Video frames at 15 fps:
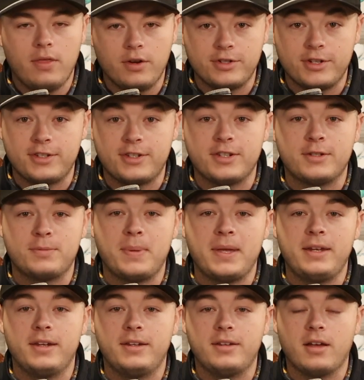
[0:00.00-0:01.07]
there's a
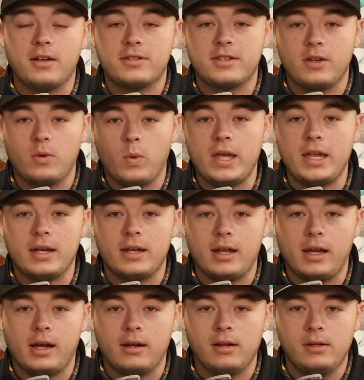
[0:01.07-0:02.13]
suspended tungsten weight in
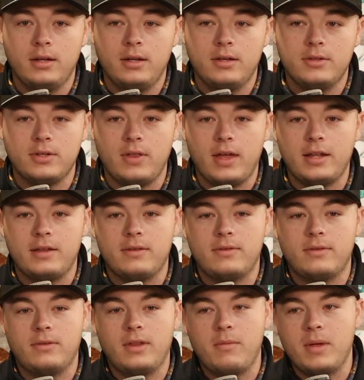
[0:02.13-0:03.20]
there. So
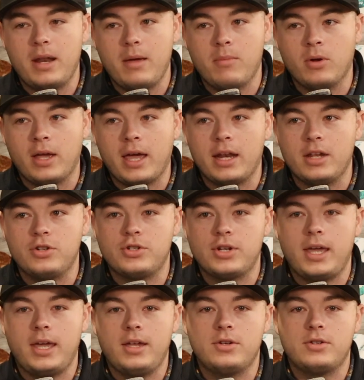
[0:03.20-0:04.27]
they've been able to kind of
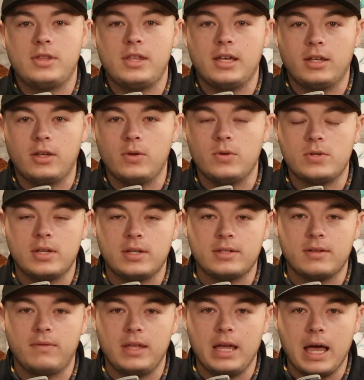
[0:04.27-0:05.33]
change the
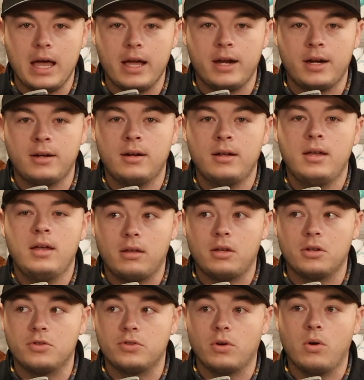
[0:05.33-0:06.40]
acoustics of the iron,
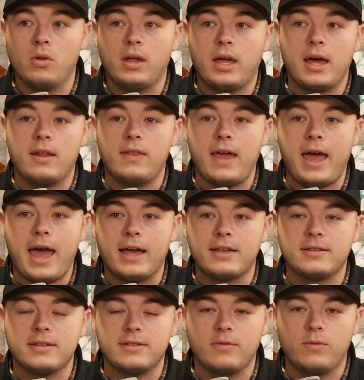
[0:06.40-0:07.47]
control the
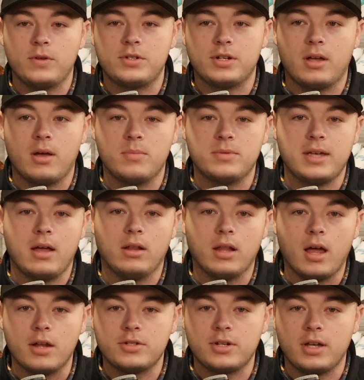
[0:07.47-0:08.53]
axis of which it comes out
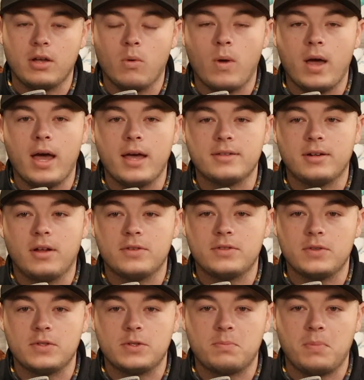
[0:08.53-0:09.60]
launch angle wise, and
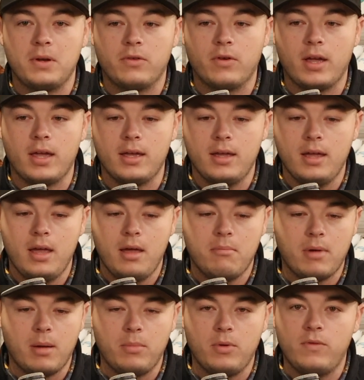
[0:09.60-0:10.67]
also spin rate
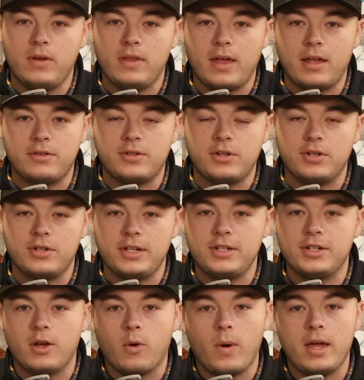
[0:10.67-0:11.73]
by moving that
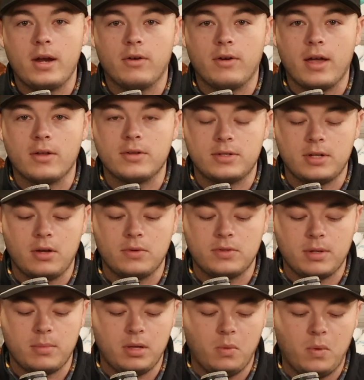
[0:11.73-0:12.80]
strategic weight around. So
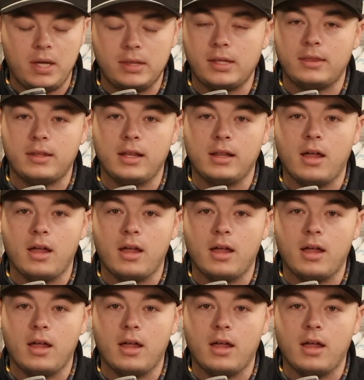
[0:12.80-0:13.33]
some of the weight that they